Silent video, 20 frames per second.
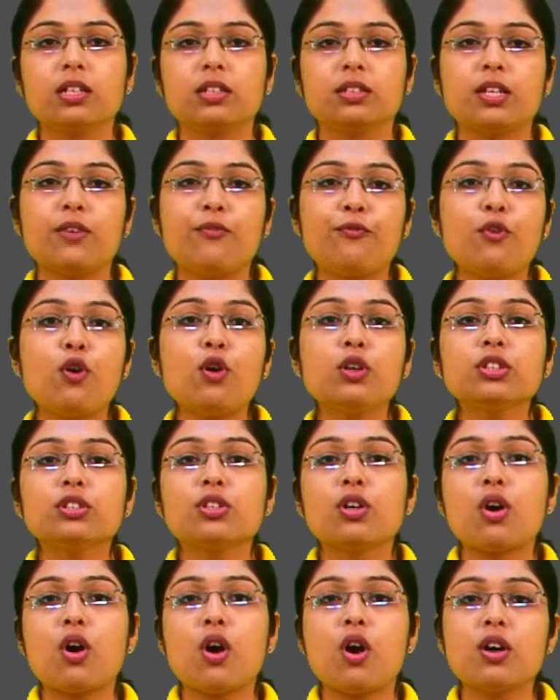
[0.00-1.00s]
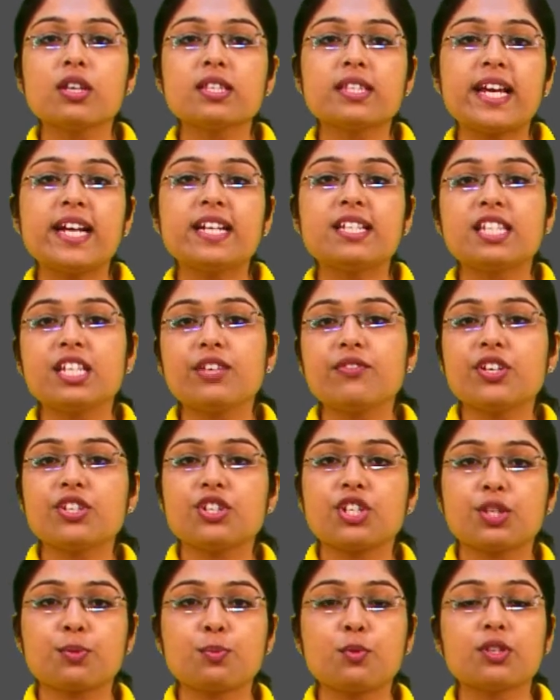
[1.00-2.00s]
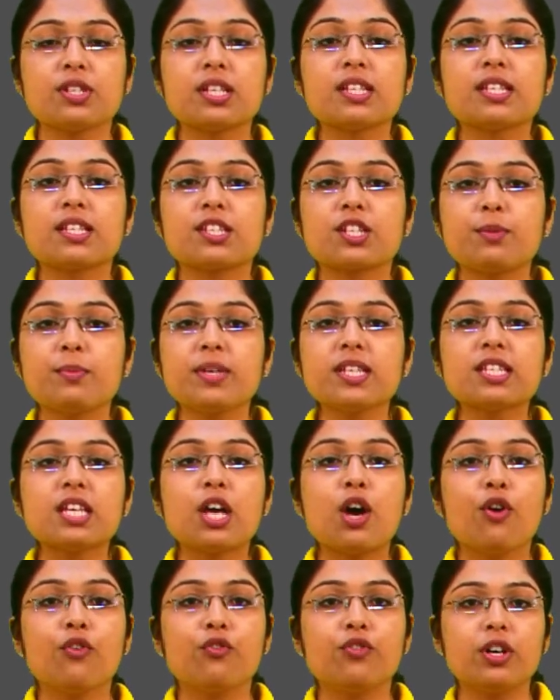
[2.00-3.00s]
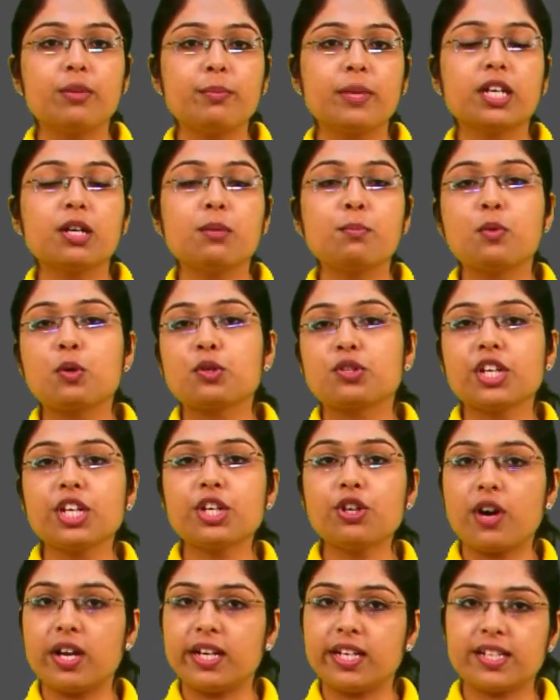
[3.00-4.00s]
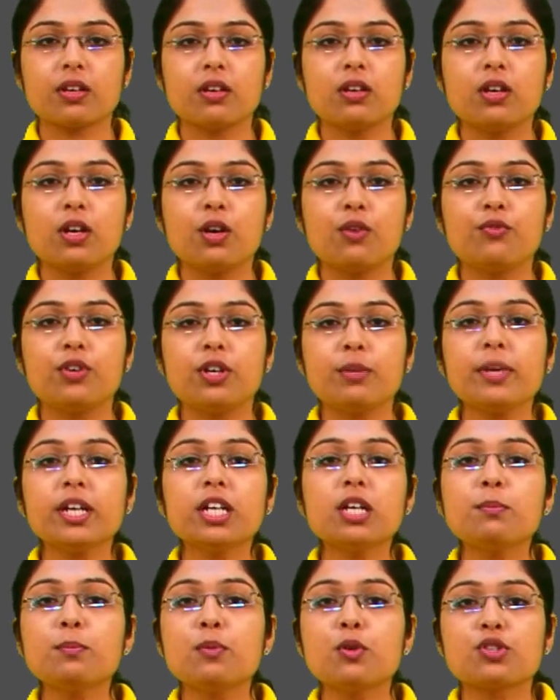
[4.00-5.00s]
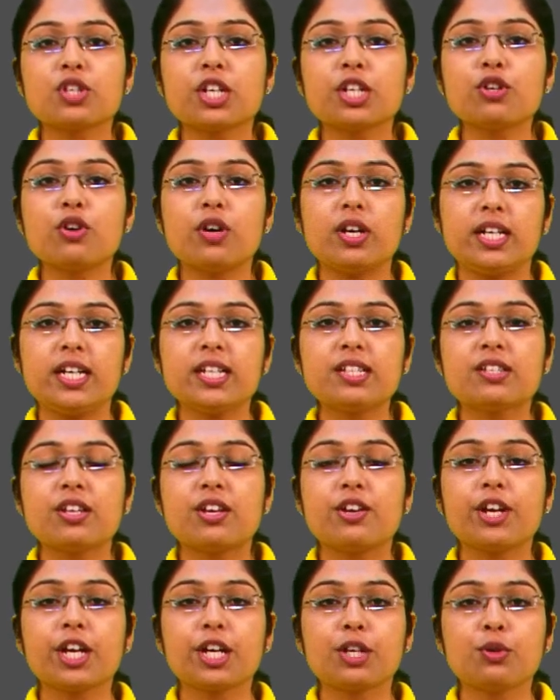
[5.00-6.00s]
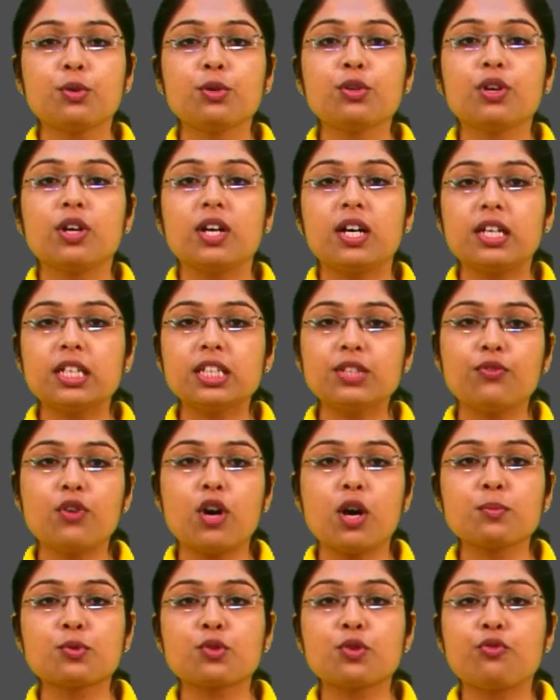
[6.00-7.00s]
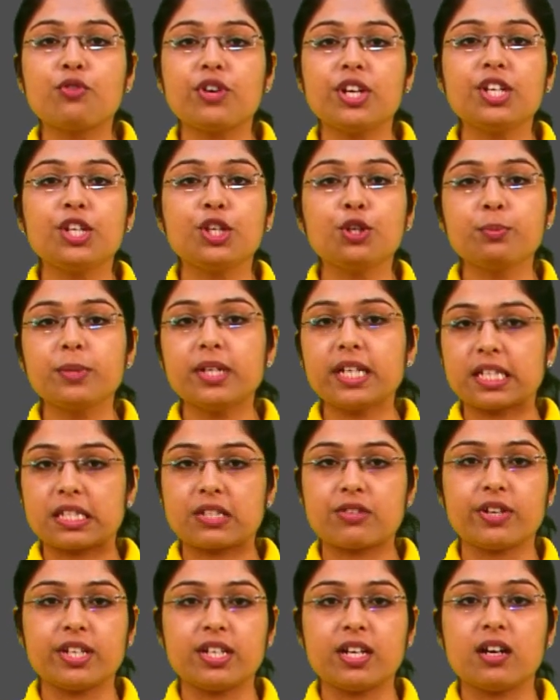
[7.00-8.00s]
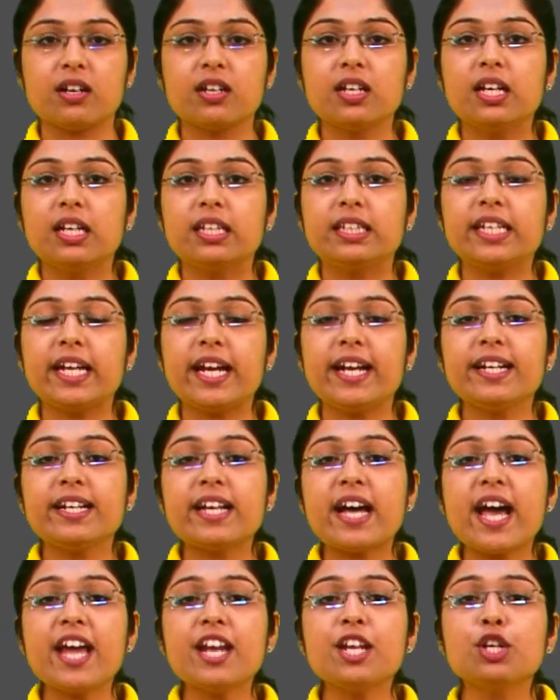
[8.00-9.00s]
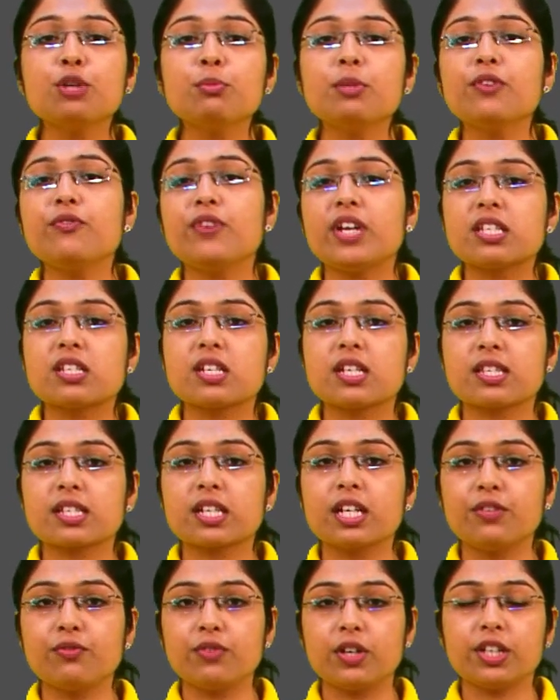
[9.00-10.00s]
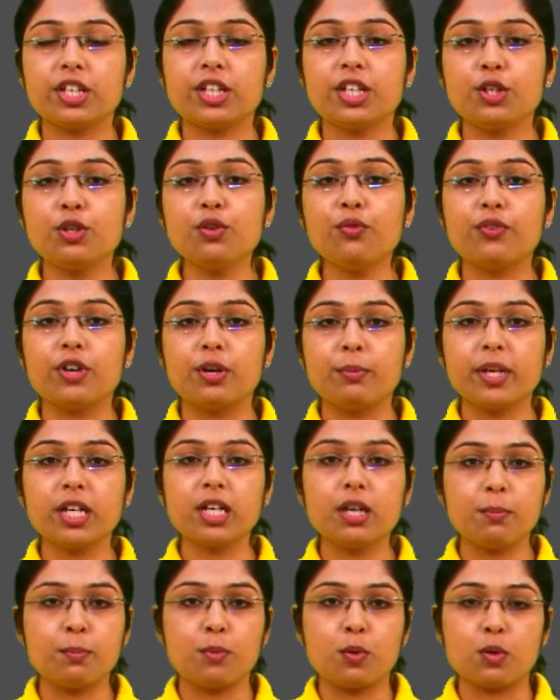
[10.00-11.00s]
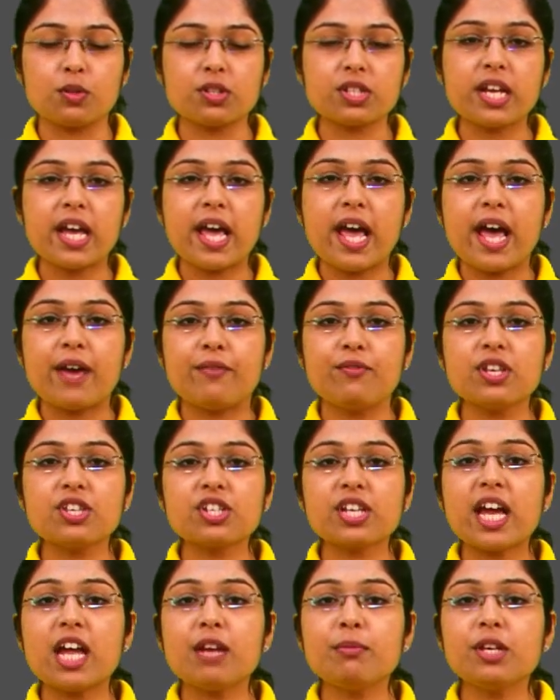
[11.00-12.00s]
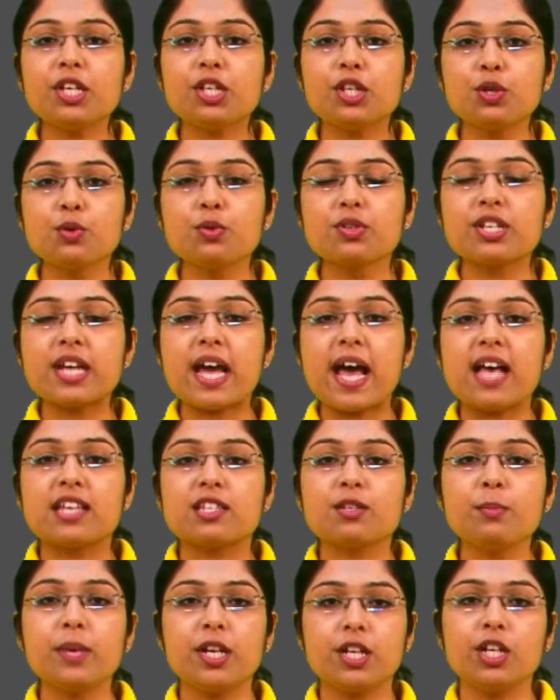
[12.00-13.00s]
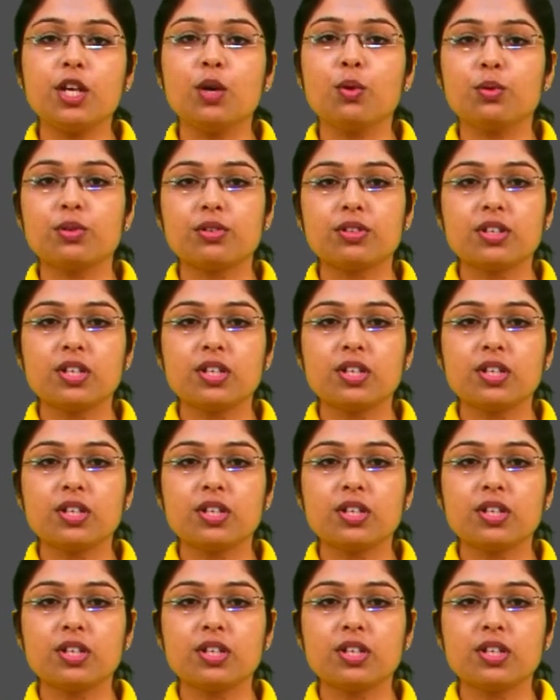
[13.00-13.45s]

The fourth on-site sewage disposal system is vermicomposting toilet. Vermicomposting toilets recruit earthworms to treat human excreta. The entire human waste is converted into vermicompost, which can be used as a manure.